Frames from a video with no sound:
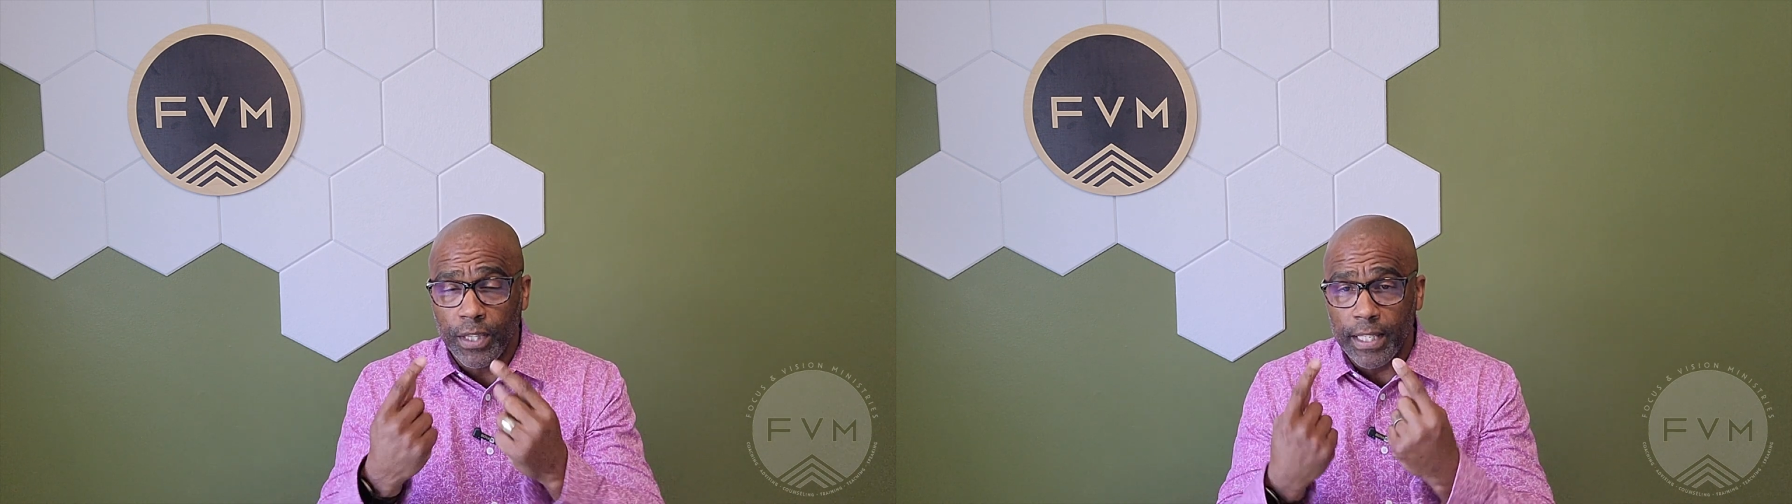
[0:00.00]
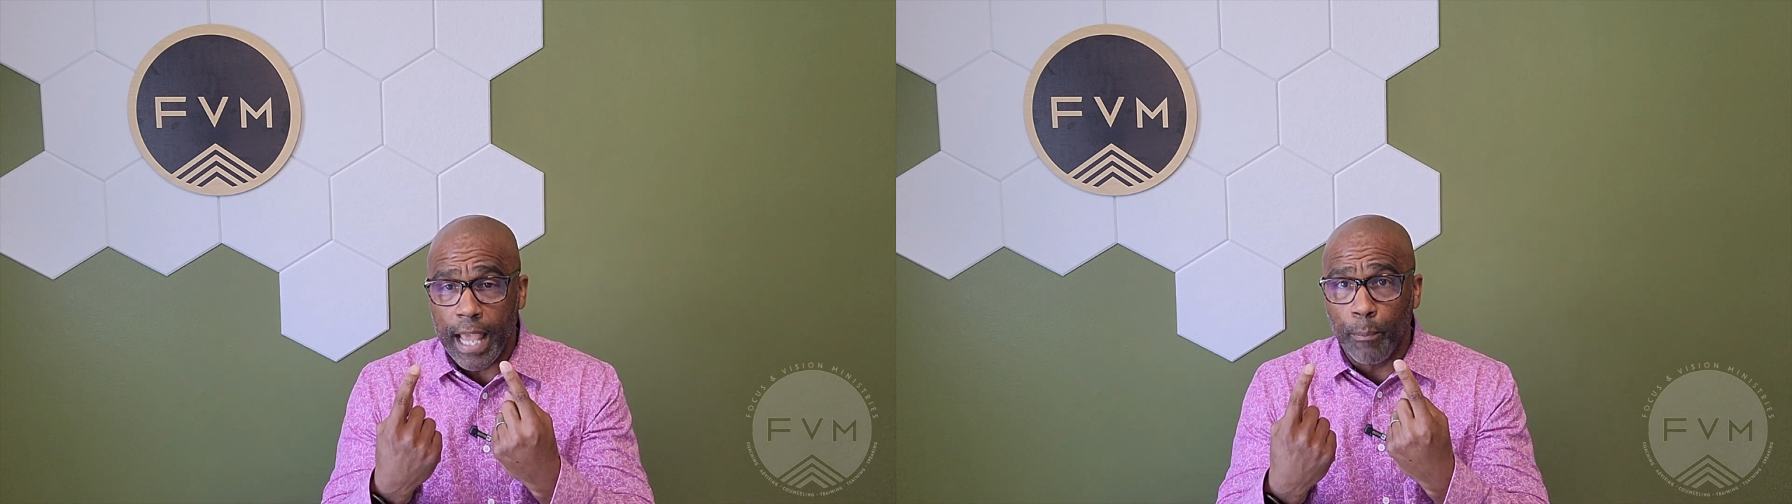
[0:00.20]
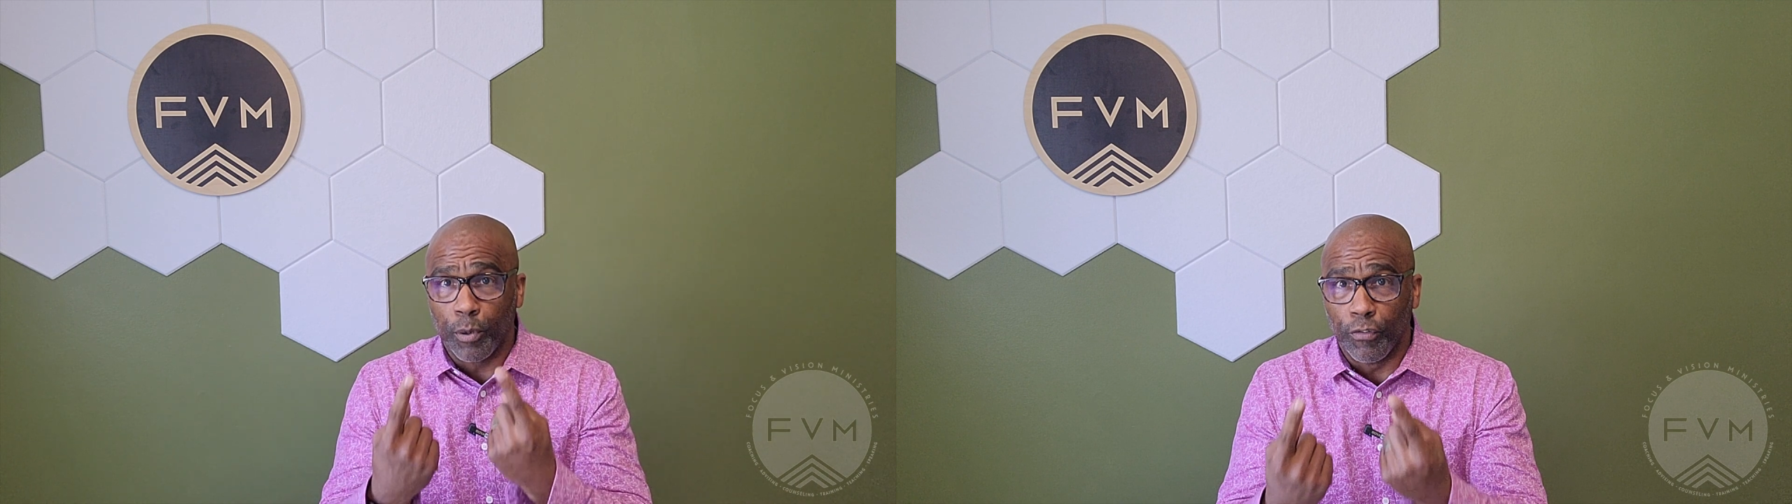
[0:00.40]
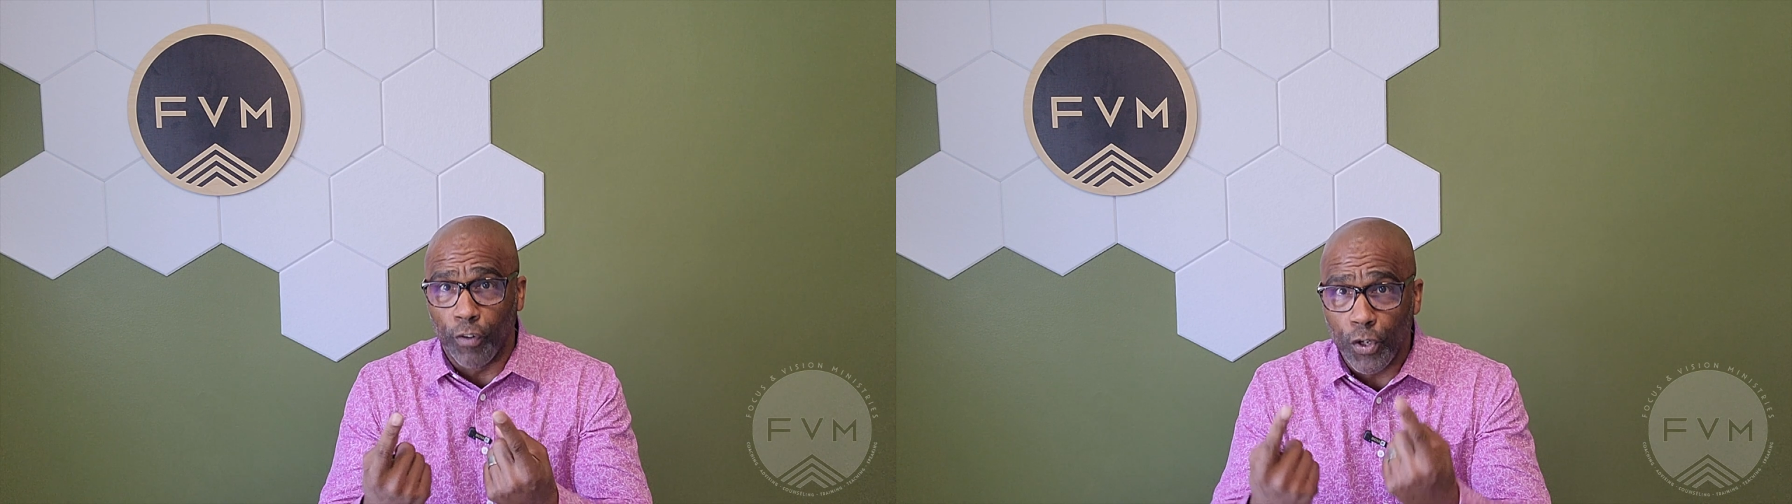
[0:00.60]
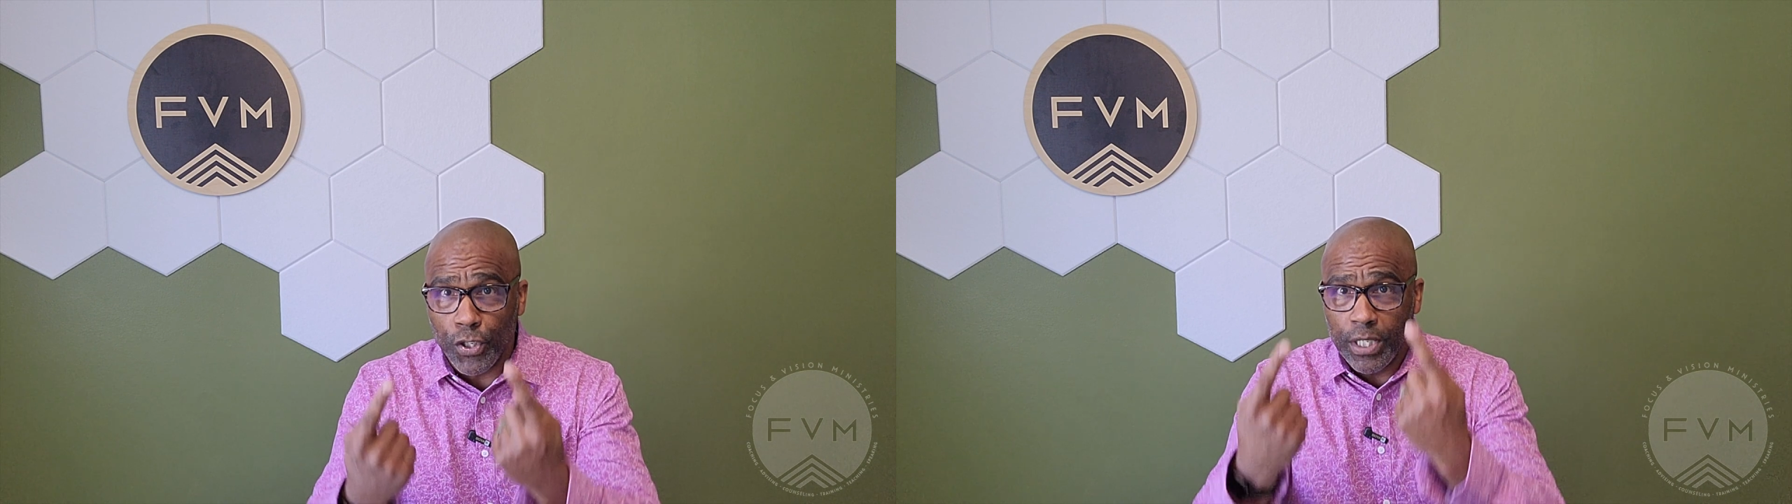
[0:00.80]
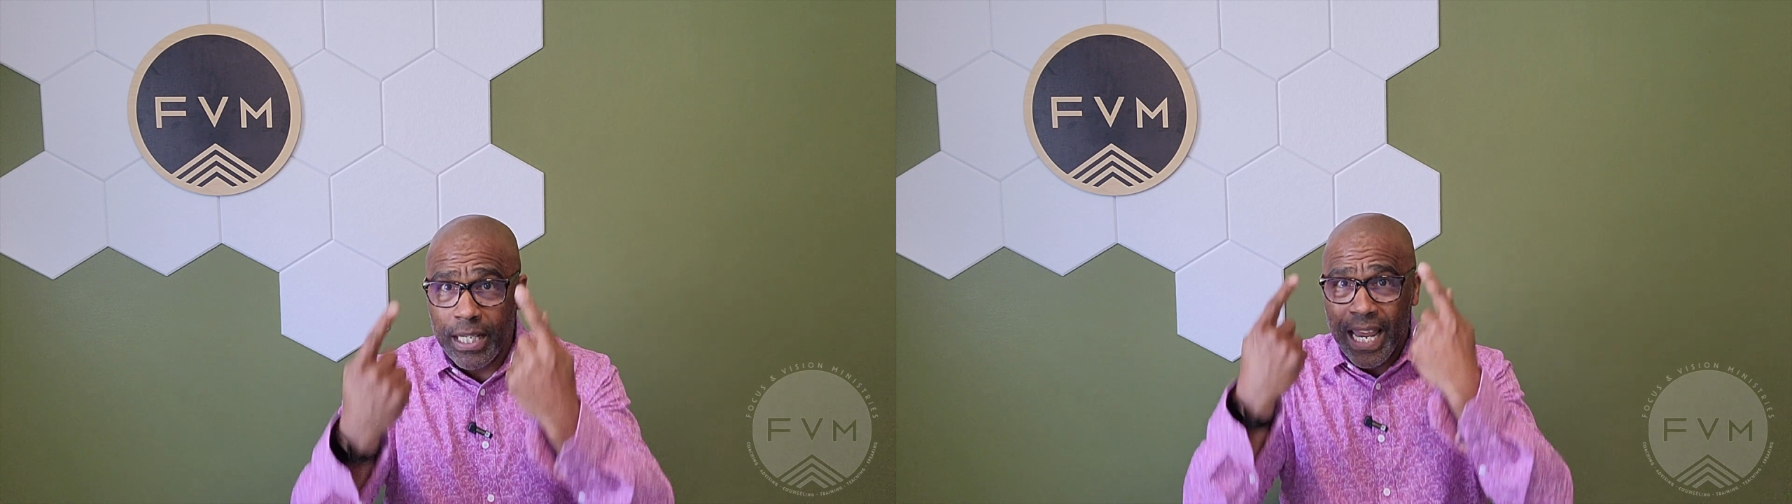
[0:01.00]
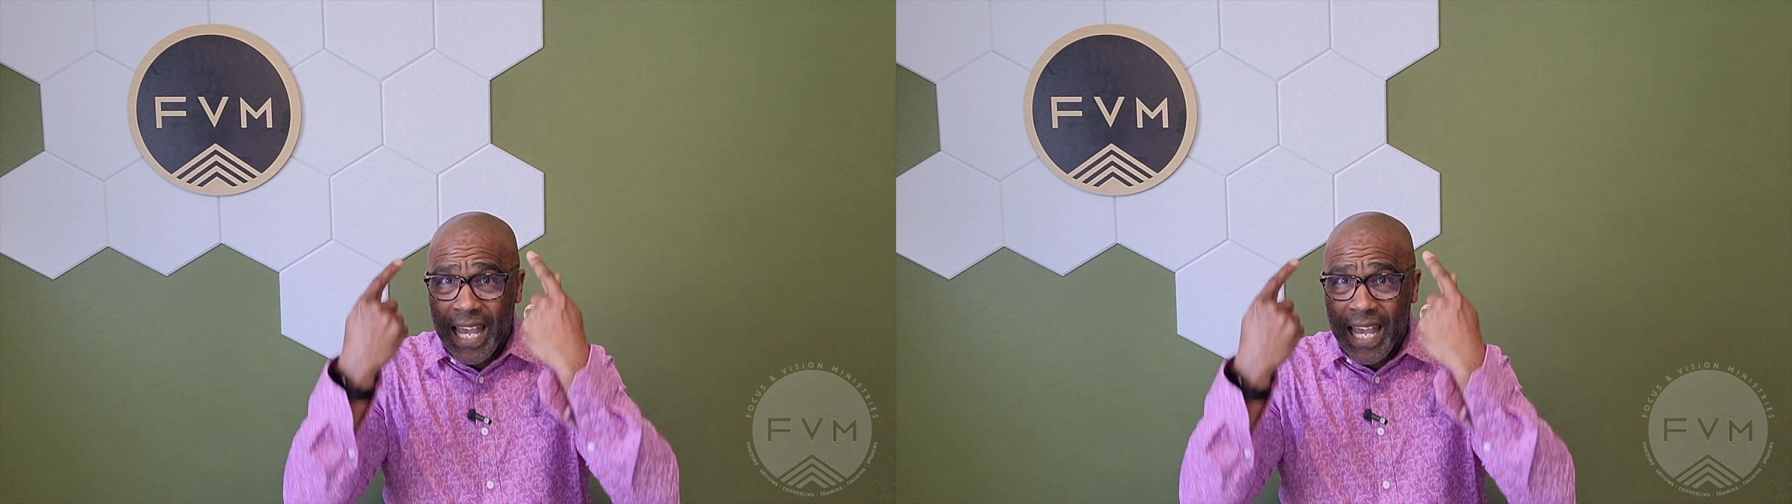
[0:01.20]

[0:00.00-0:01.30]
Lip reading: then that perversion